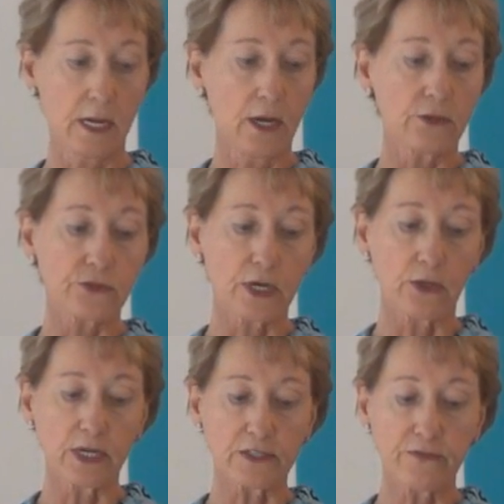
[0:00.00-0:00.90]
So
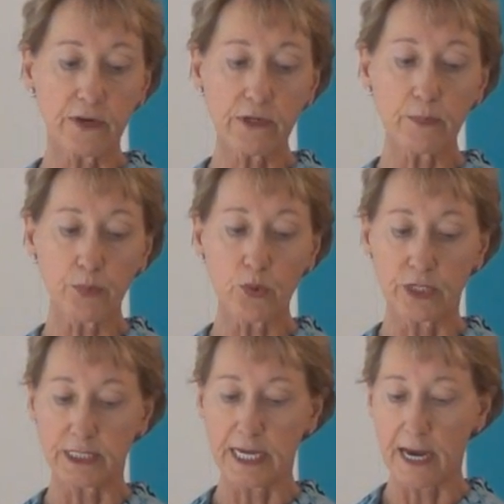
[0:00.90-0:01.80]
it's very
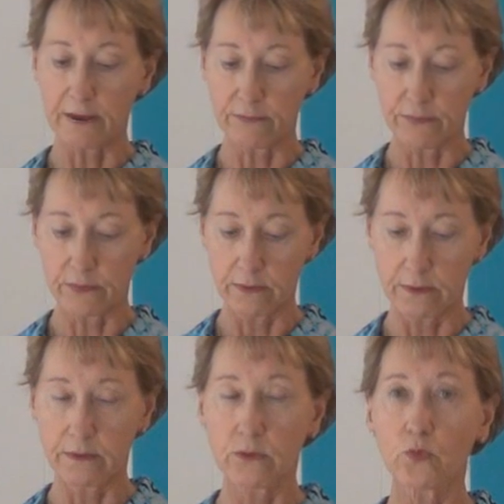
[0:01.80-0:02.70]
important to have
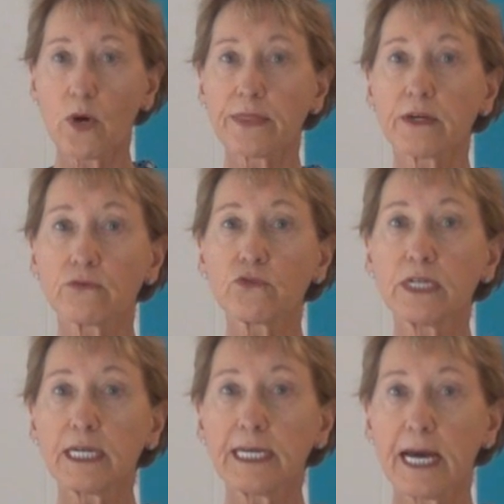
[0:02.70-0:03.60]
one that
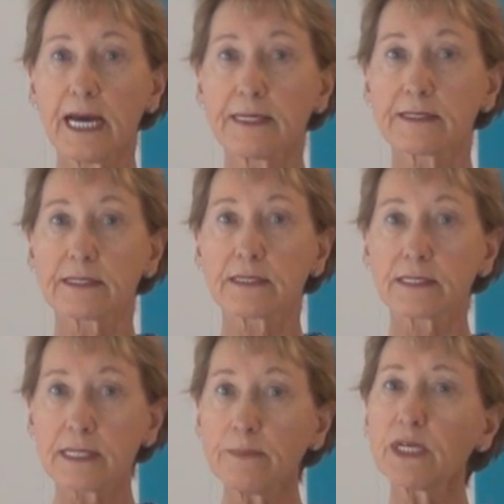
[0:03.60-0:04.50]
really has
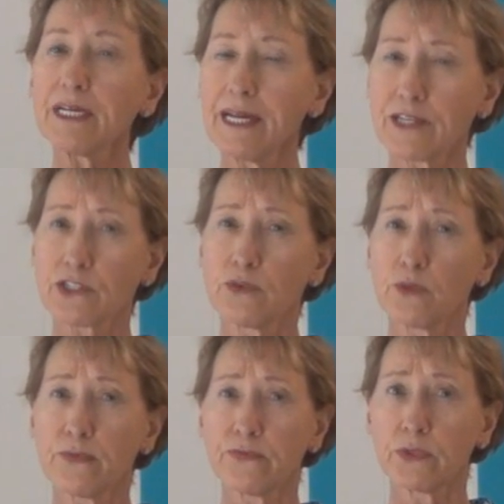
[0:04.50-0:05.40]
some connection
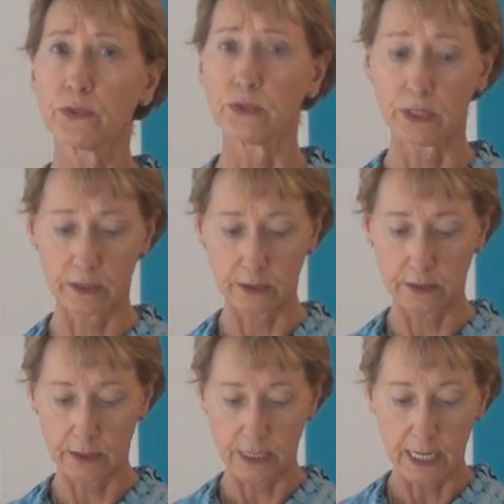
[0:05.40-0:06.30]
with food.
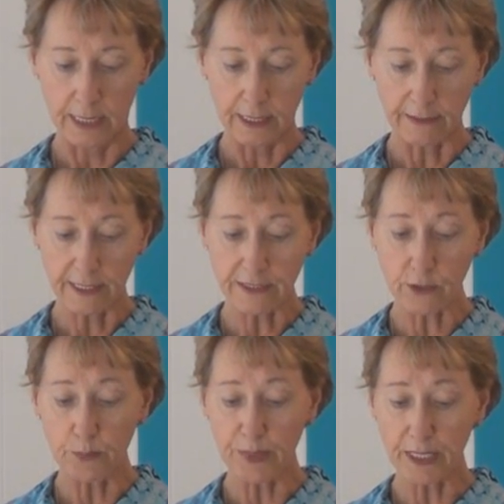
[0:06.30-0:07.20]
Now these are
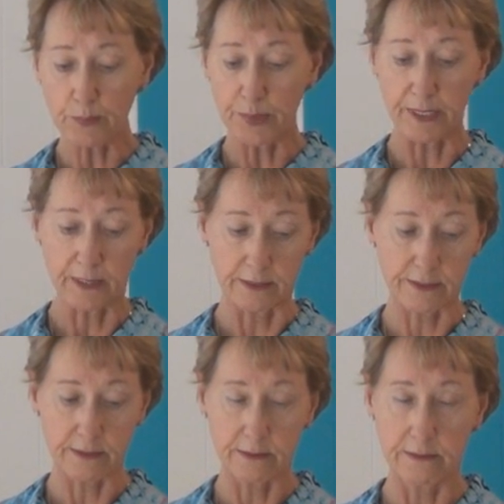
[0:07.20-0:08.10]
big
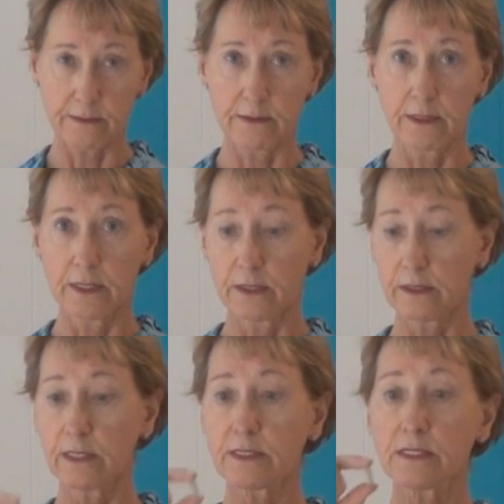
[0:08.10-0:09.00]
pills.
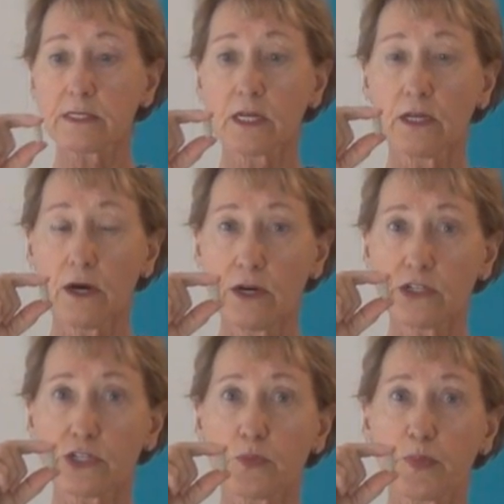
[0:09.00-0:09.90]
This is the
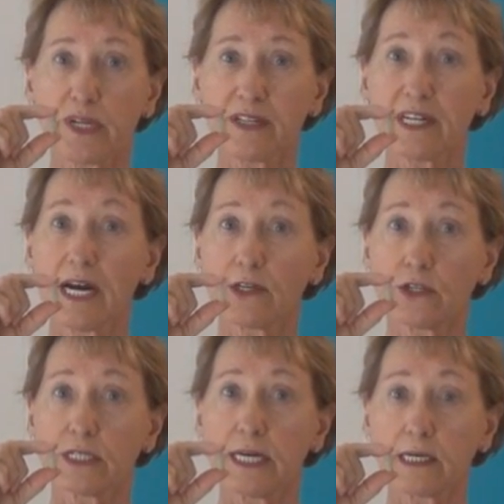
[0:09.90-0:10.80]
largest pill that I
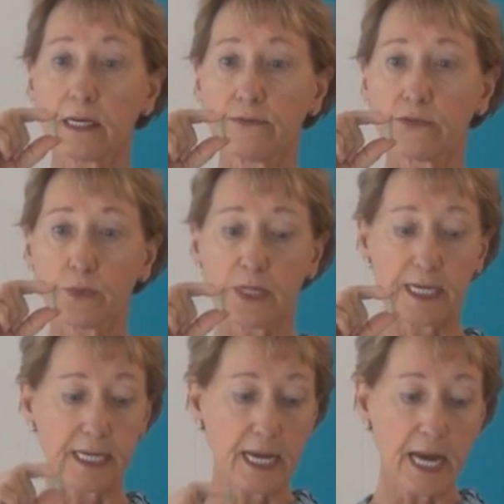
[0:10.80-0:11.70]
could take comfortably.
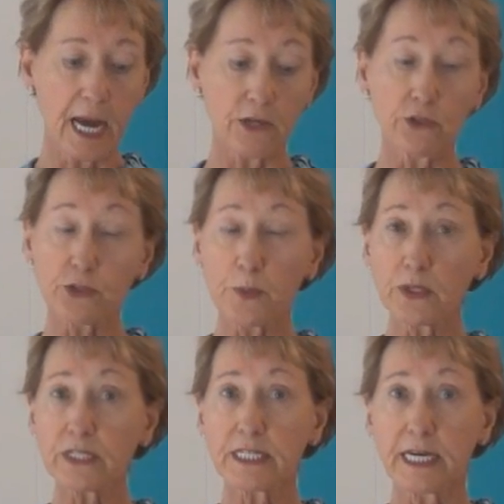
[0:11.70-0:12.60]
And you're
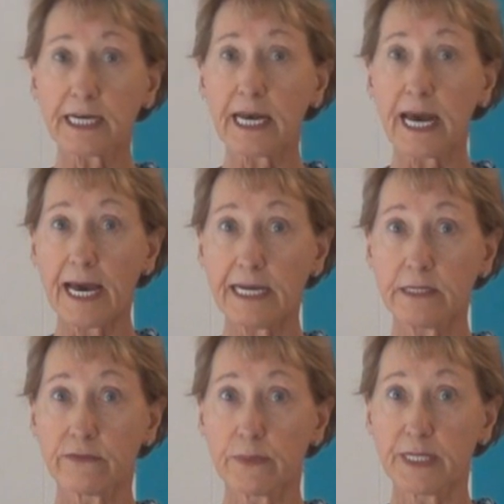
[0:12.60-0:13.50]
supposed to take 8
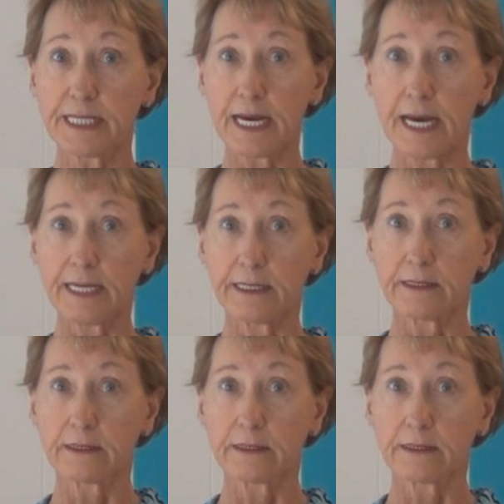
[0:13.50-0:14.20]
of them a day.